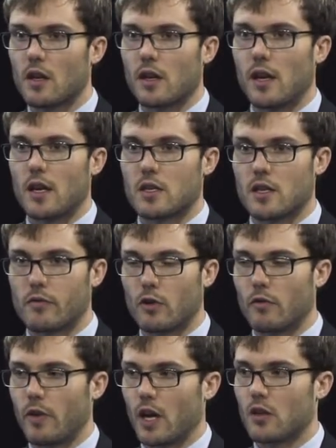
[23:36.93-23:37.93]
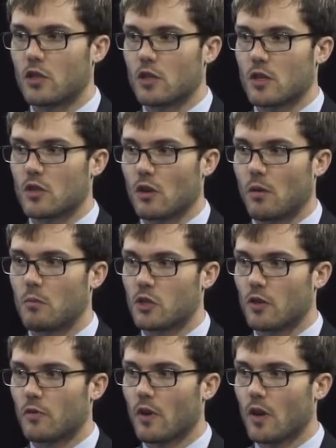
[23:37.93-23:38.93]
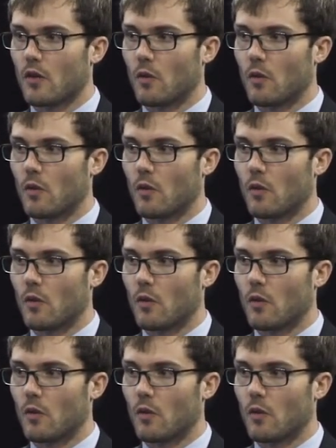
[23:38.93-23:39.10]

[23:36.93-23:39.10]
it has several advantages in terms of